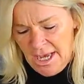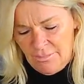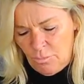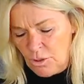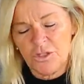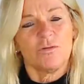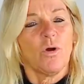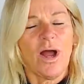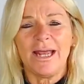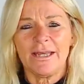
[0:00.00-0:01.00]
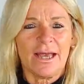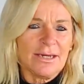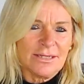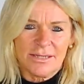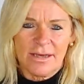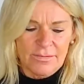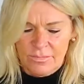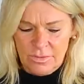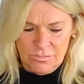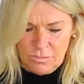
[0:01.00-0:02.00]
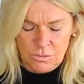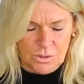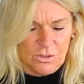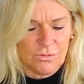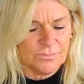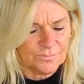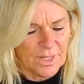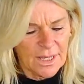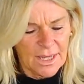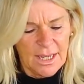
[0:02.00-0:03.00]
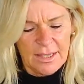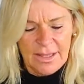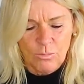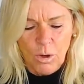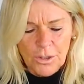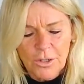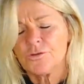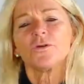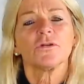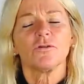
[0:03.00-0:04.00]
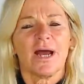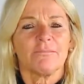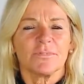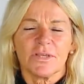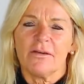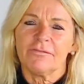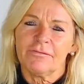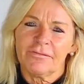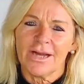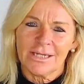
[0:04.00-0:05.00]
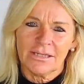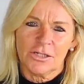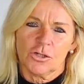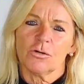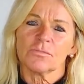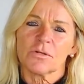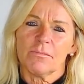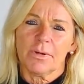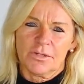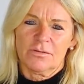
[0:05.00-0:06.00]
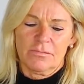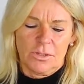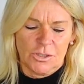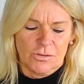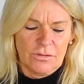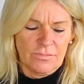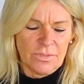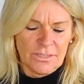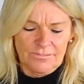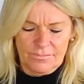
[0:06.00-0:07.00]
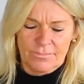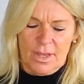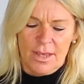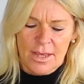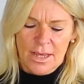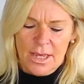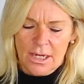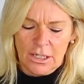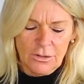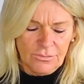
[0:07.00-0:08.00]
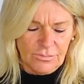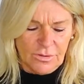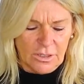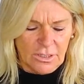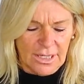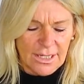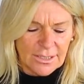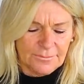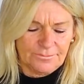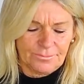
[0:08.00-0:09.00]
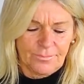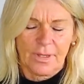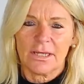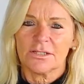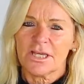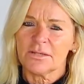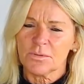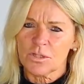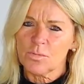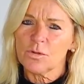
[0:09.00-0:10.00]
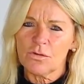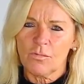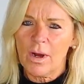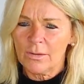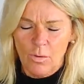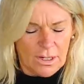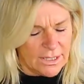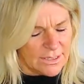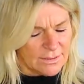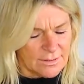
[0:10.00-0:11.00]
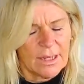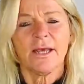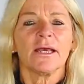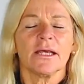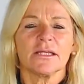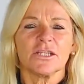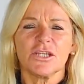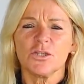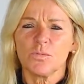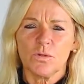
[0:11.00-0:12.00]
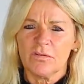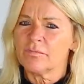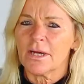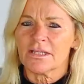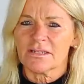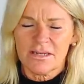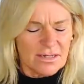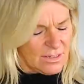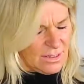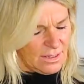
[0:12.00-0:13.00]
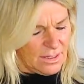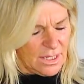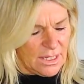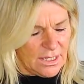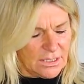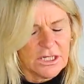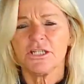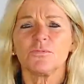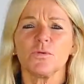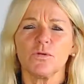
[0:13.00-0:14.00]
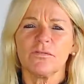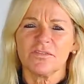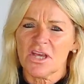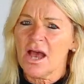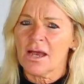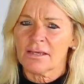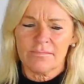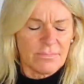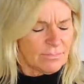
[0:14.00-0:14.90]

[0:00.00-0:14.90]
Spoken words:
one or two more, any type will do. Then 100 grams of finely chopped button mushrooms, a clove of garlic, a tablespoon of white wine, teaspoon of mustard, teaspoon of thyme,